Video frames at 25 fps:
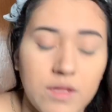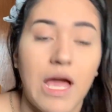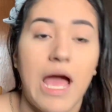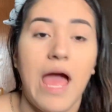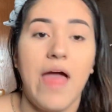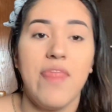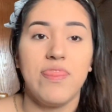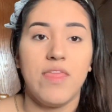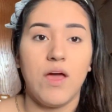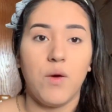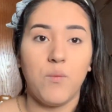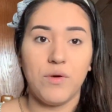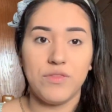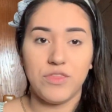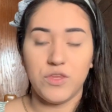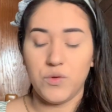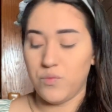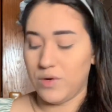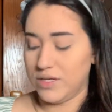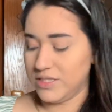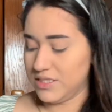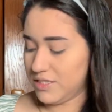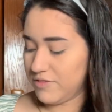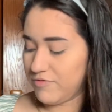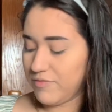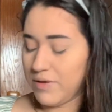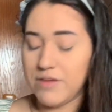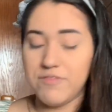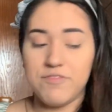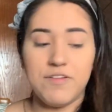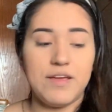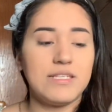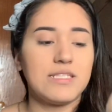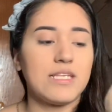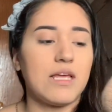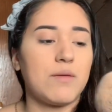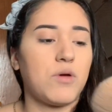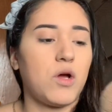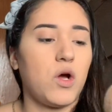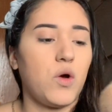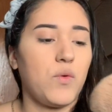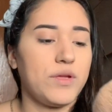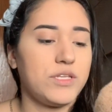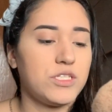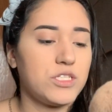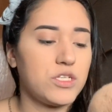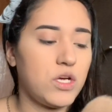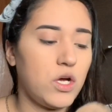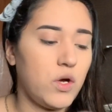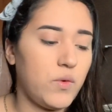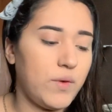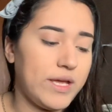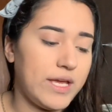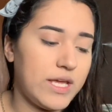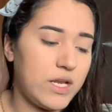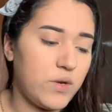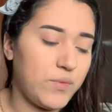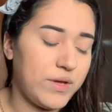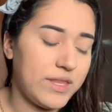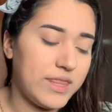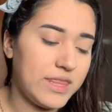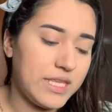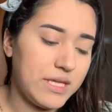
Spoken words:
And then with the rest of my face, I'm going to go in with